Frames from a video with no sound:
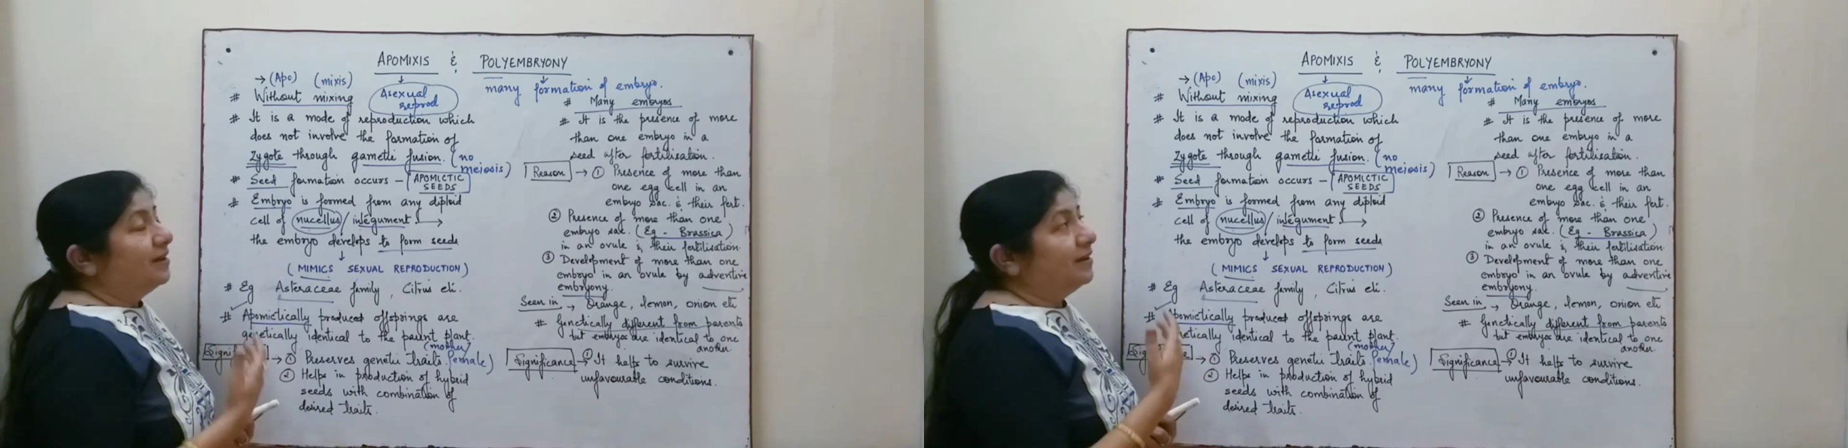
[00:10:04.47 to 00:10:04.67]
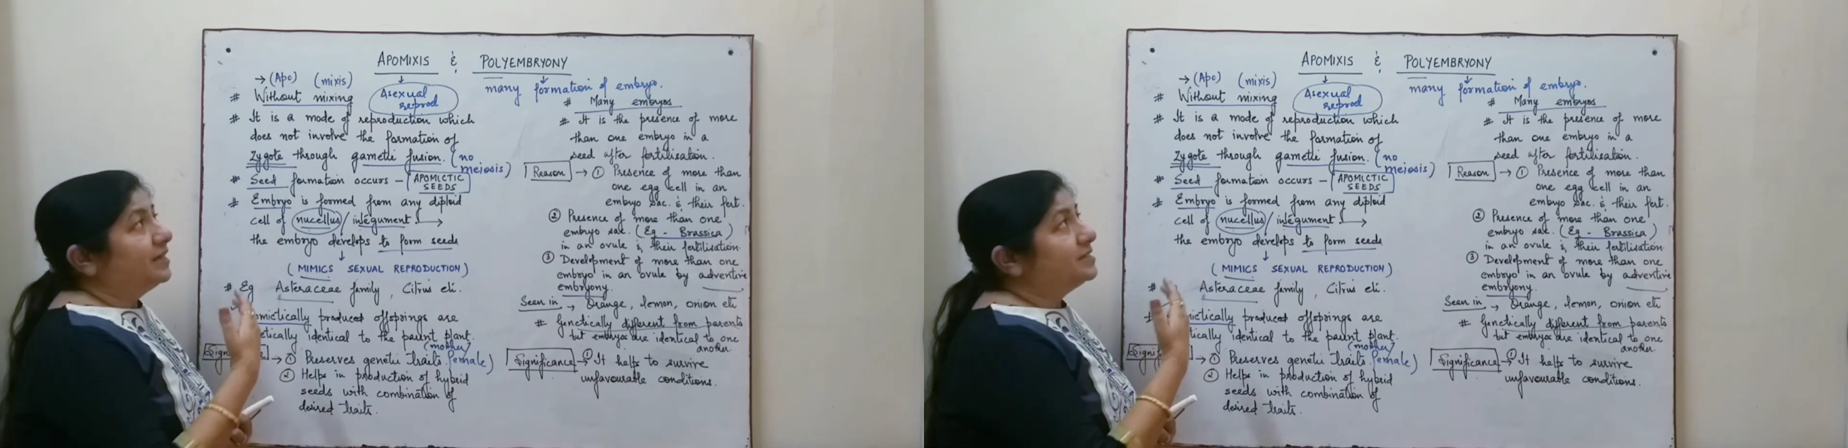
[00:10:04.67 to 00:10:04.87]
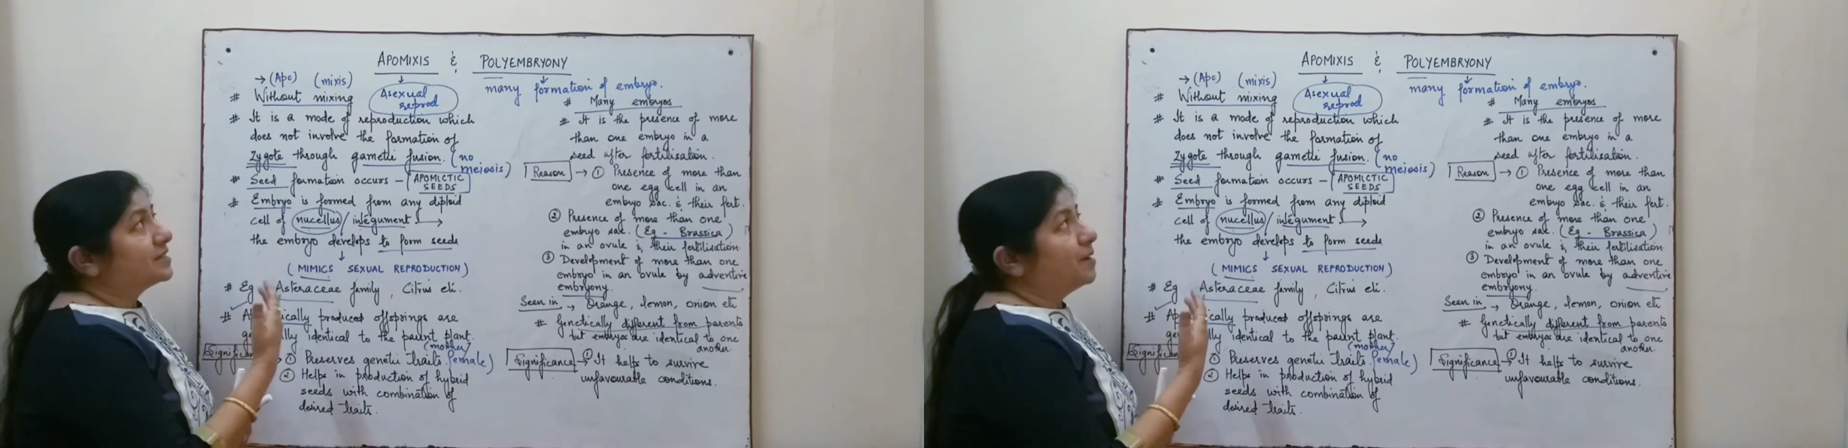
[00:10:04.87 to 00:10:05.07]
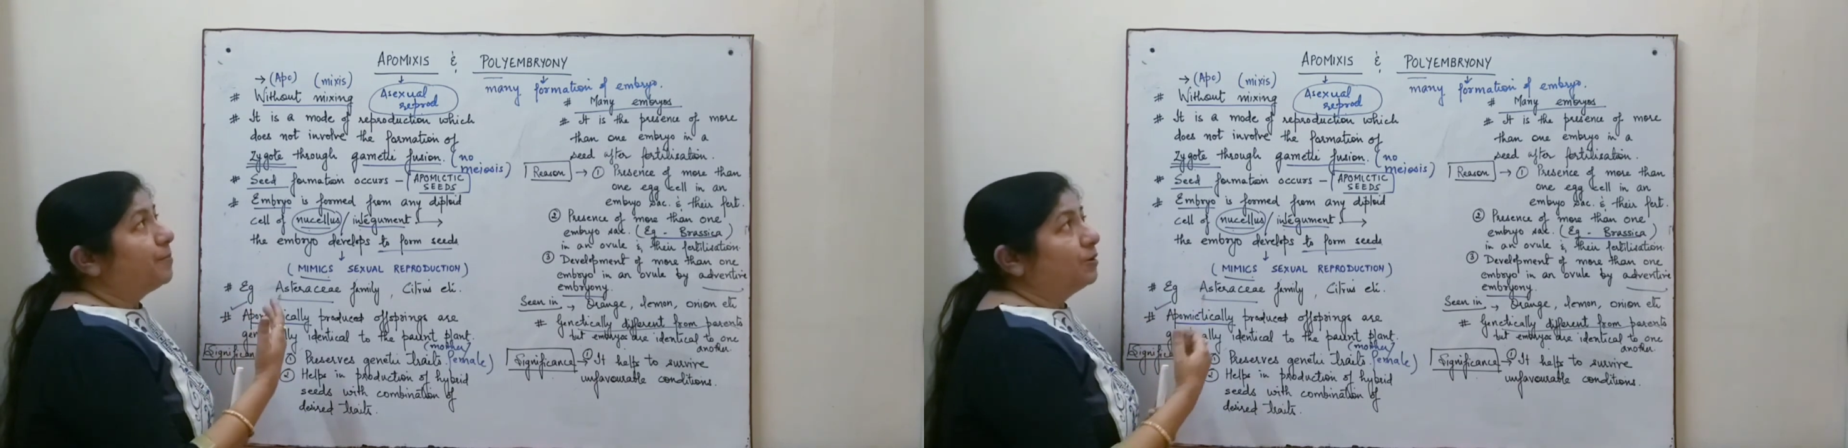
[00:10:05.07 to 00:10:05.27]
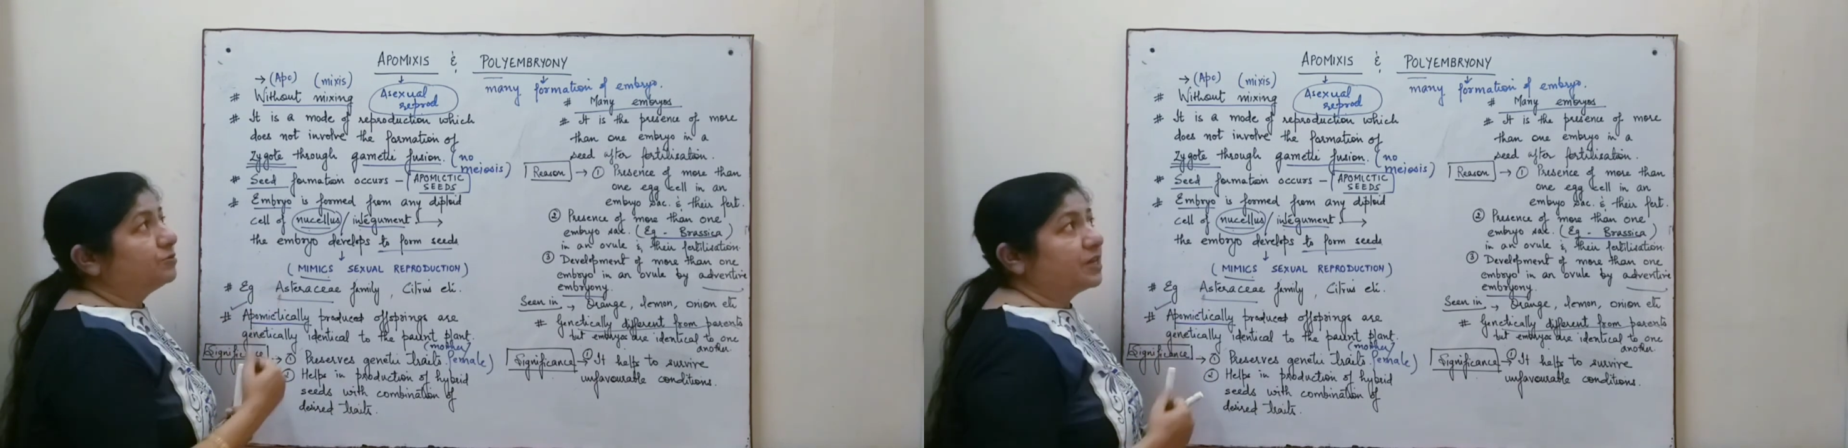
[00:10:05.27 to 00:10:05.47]
is
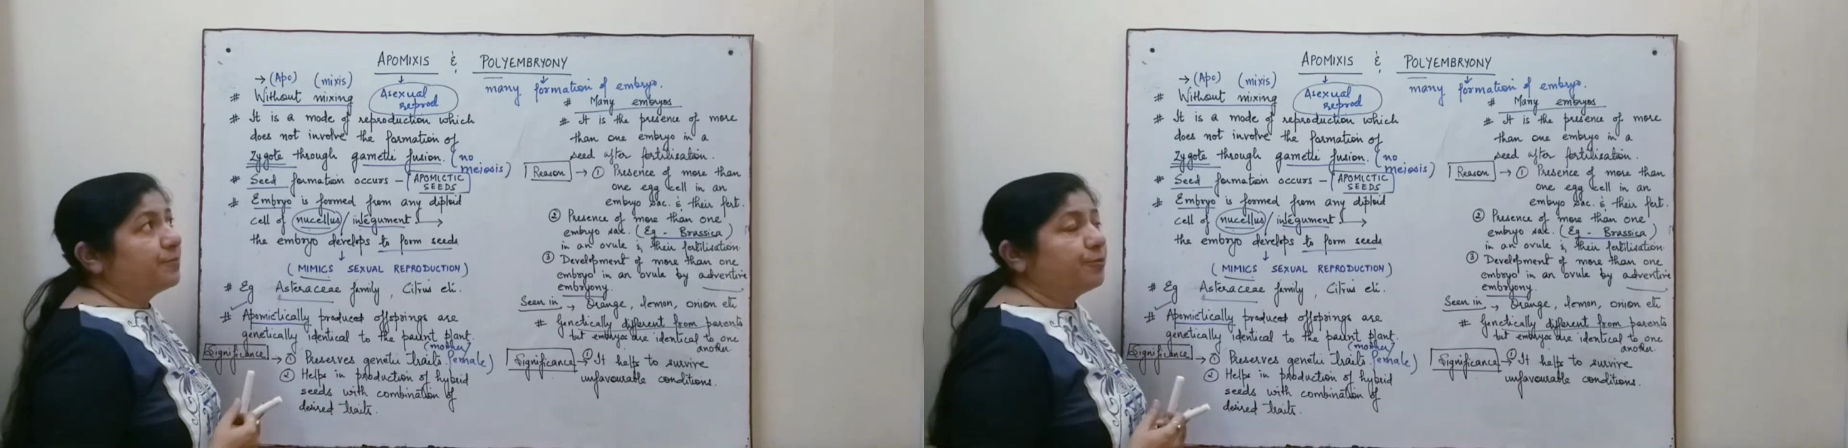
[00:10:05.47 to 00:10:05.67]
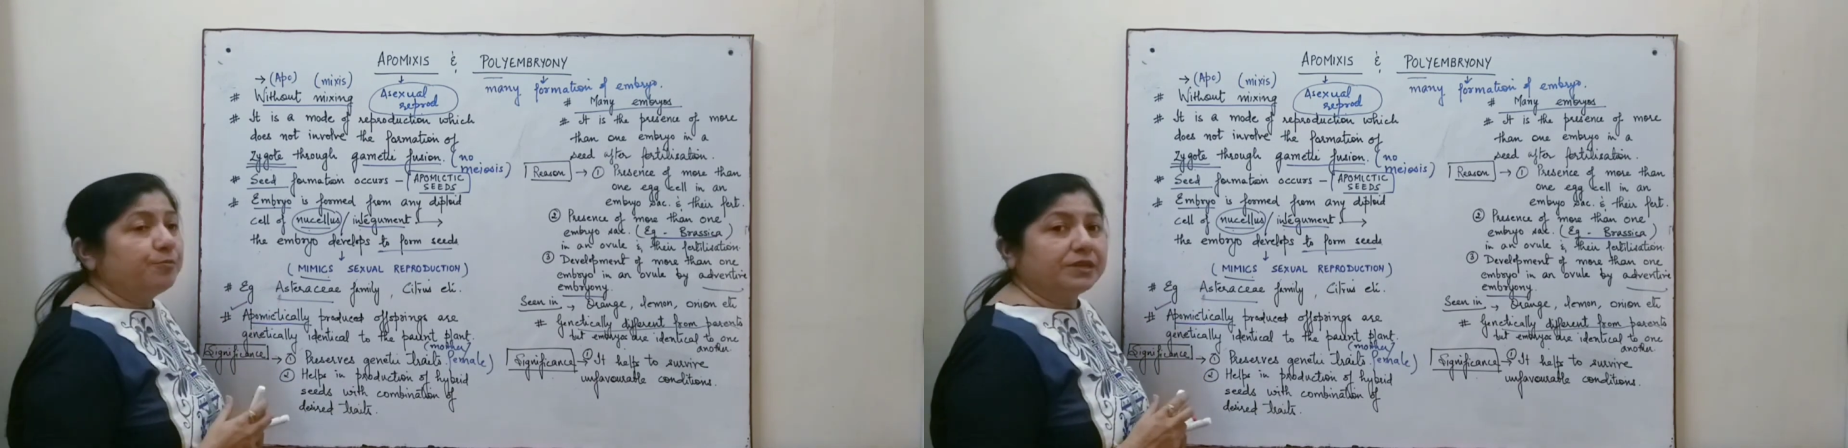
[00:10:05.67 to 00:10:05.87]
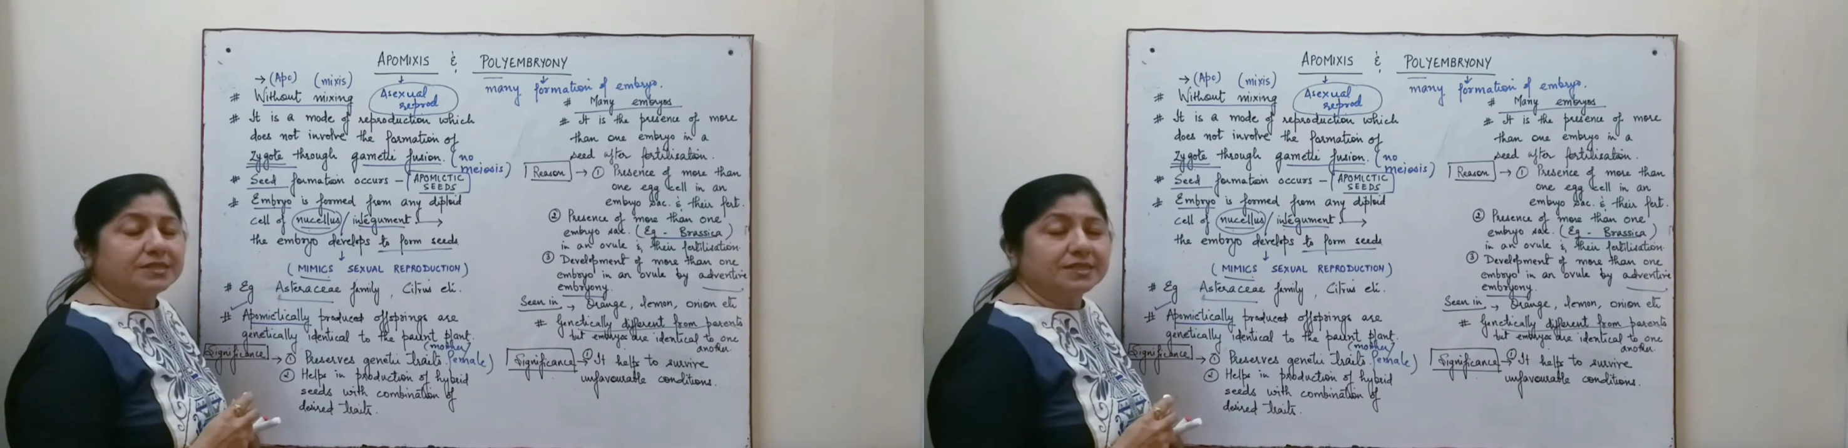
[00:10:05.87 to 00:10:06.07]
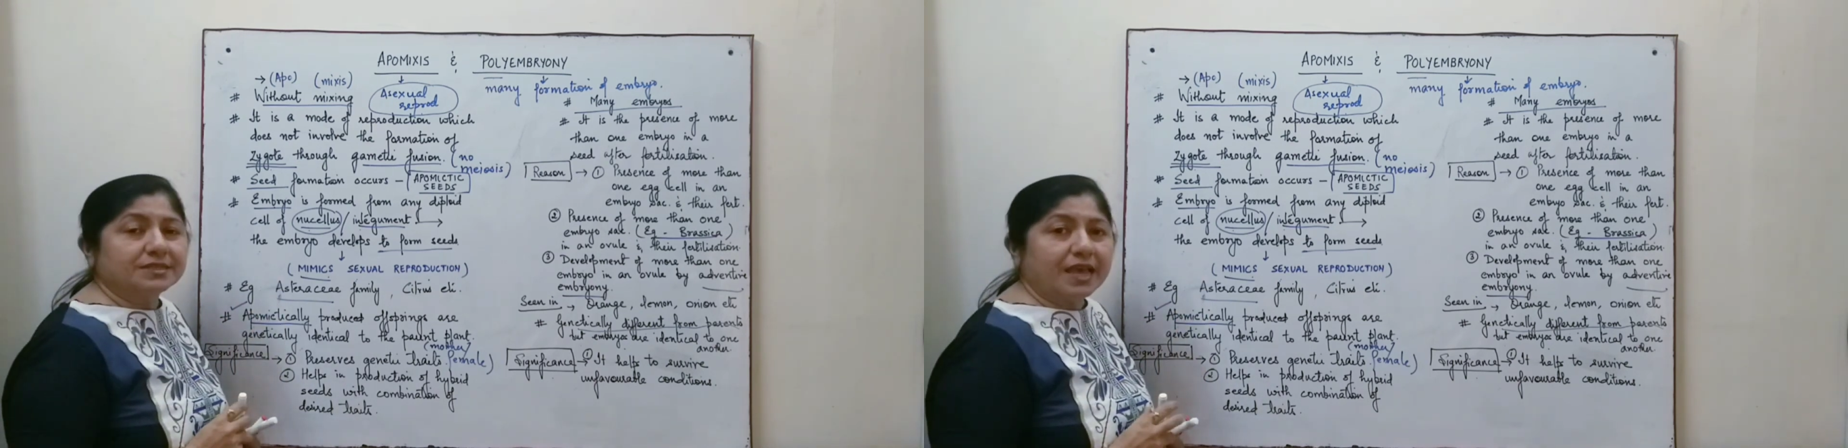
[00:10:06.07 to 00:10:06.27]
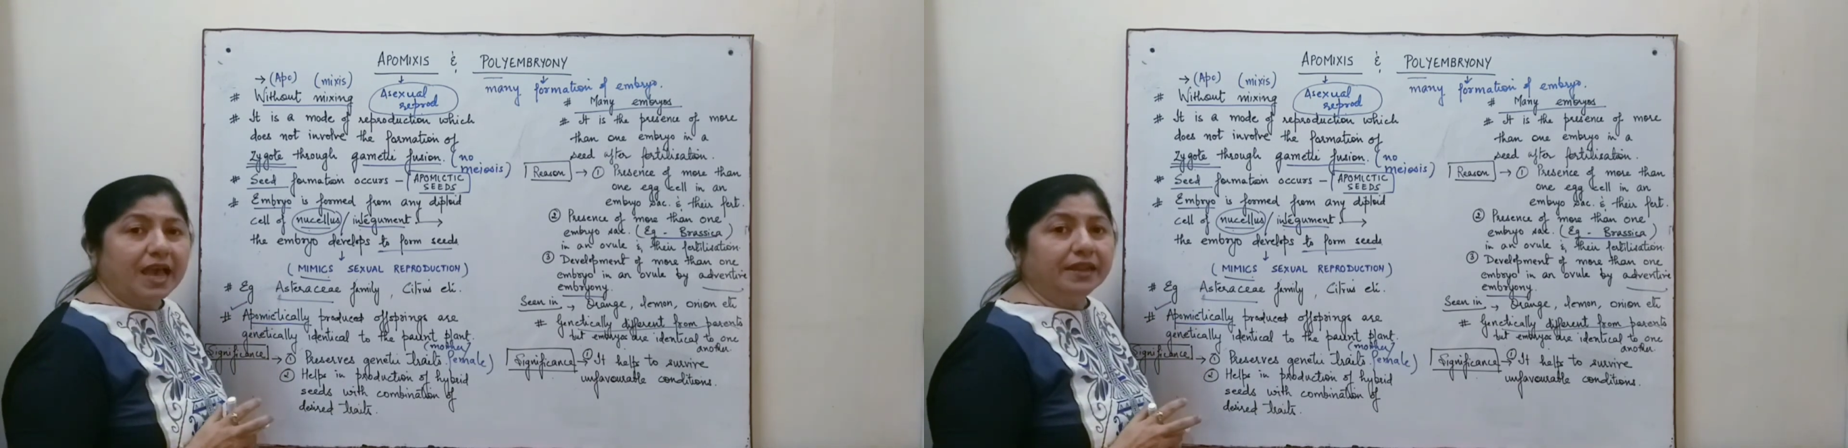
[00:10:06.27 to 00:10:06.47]
about apomixis
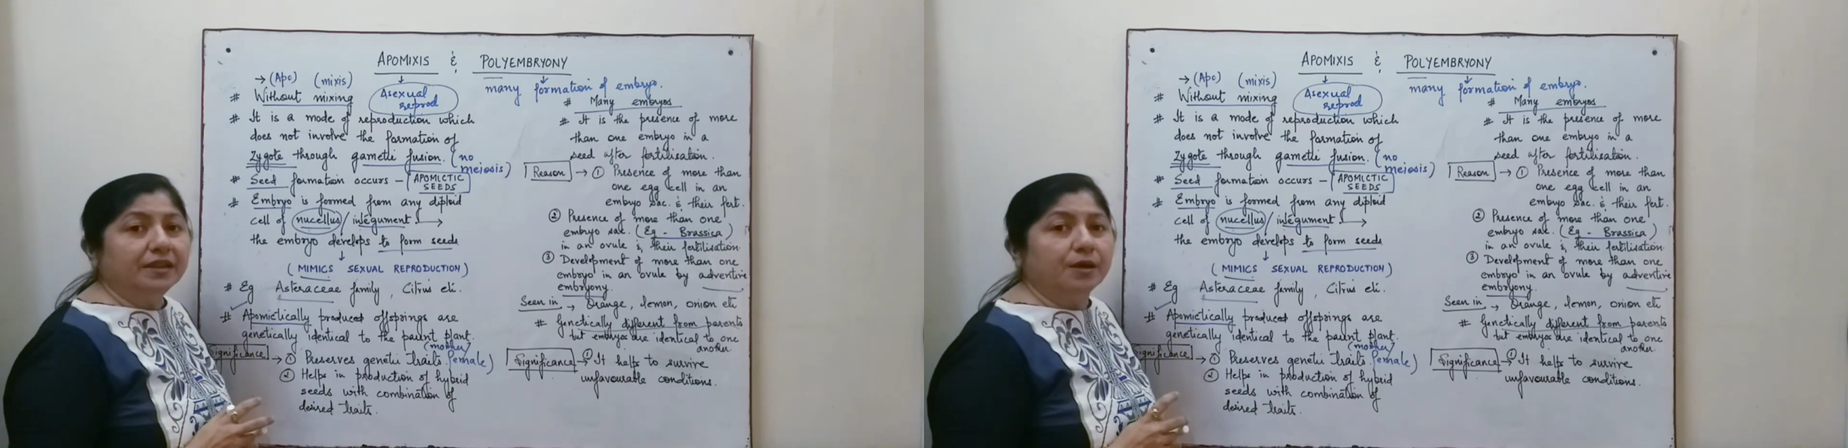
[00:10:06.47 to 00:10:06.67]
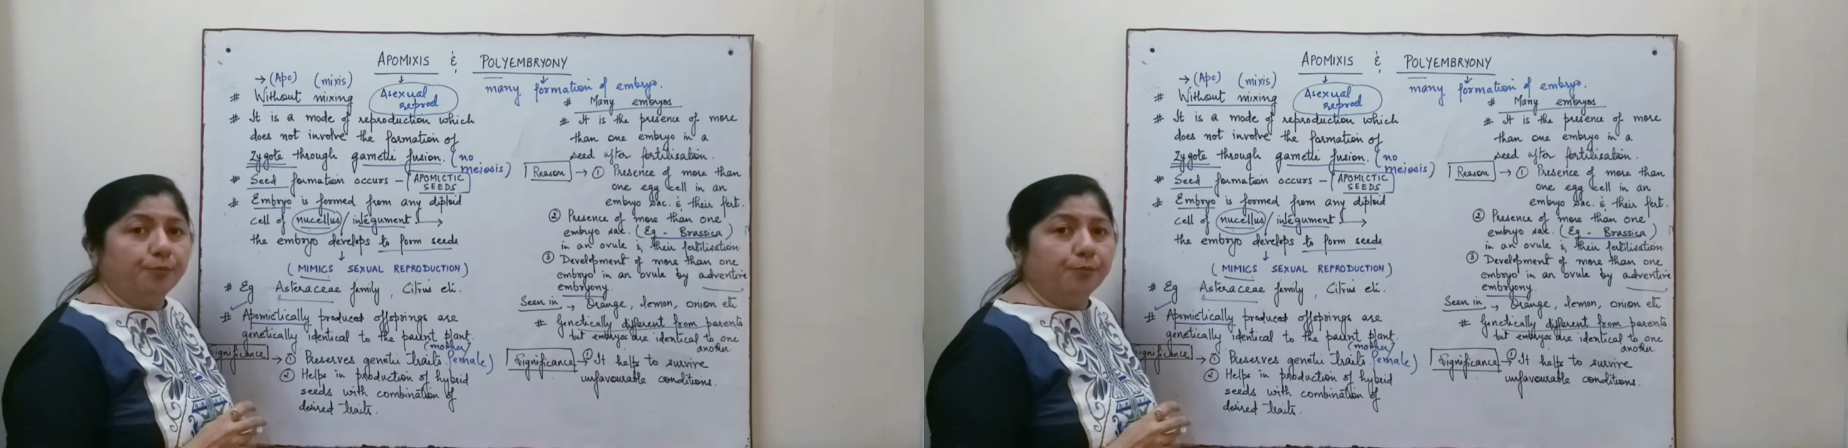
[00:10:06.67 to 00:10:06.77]
and